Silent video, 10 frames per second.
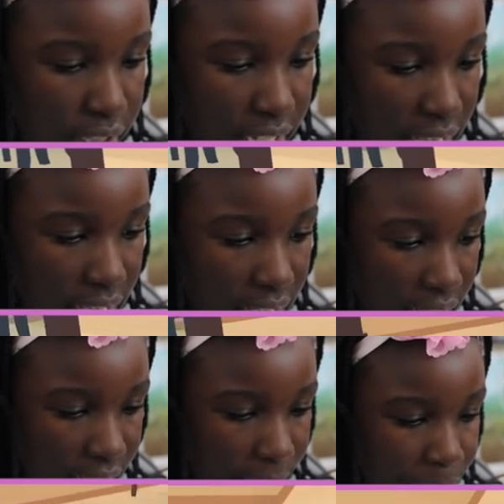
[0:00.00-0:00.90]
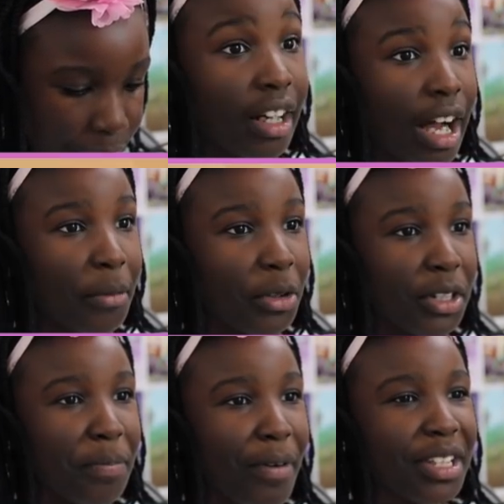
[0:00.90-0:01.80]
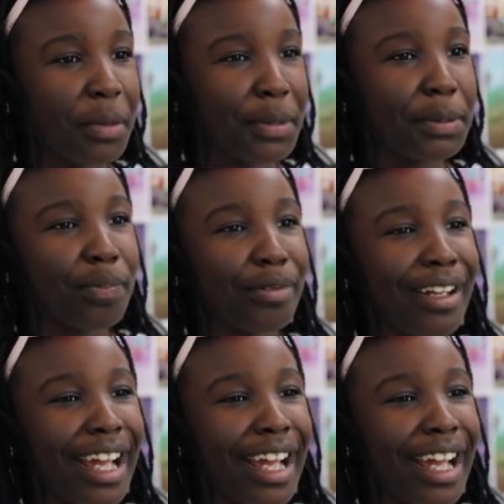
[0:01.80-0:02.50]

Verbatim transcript: Yeah, I'm going to buy some spring.